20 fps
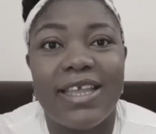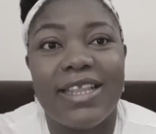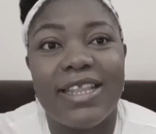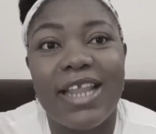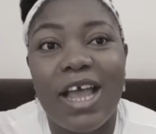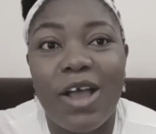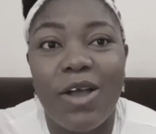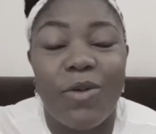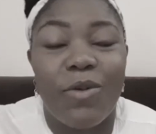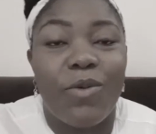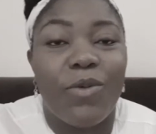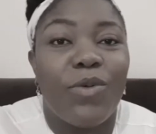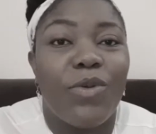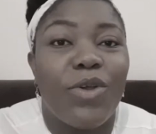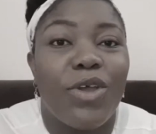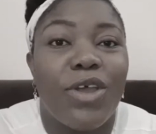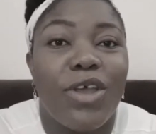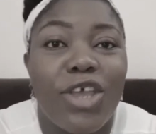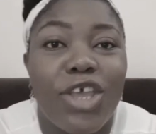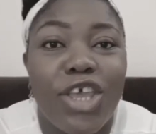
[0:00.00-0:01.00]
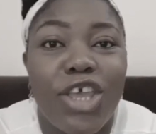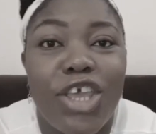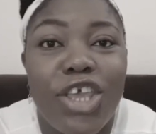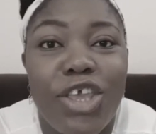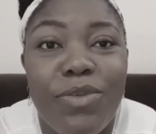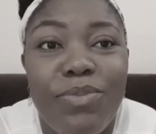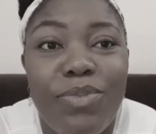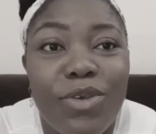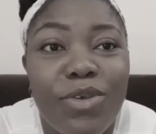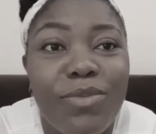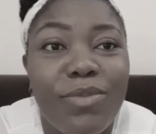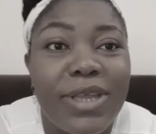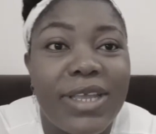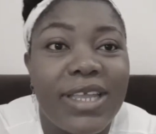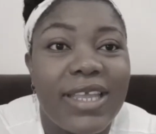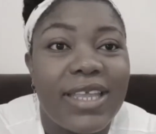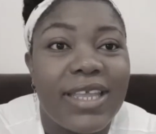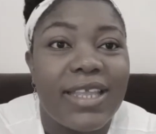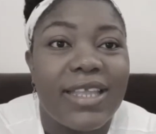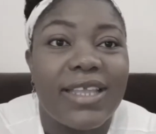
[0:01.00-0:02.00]
Now,
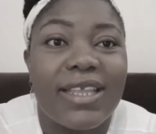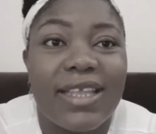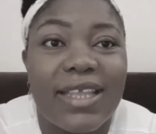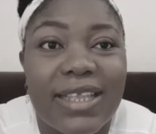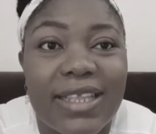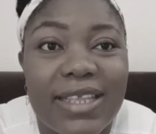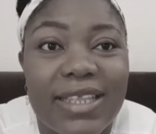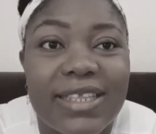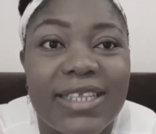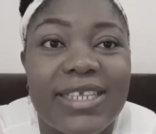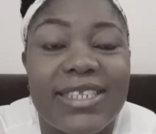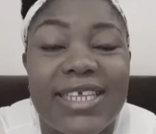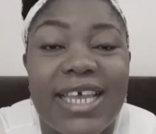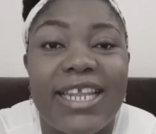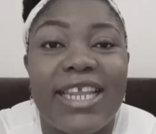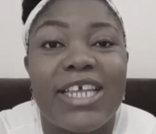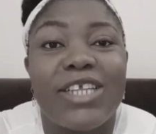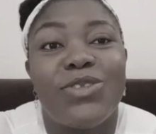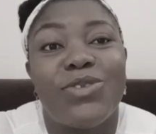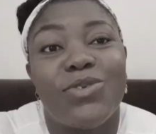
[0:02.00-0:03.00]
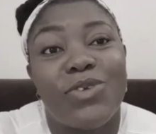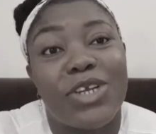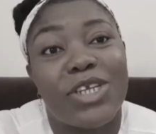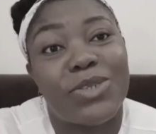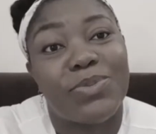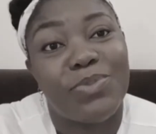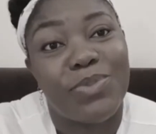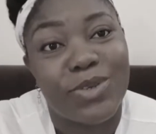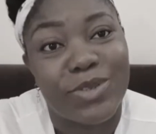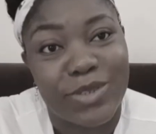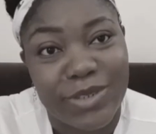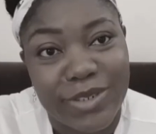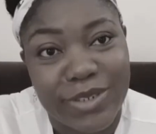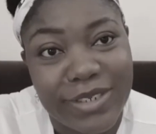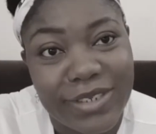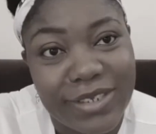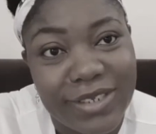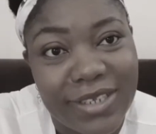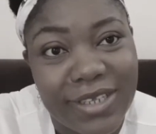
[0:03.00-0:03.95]
Ibiome decided to respond.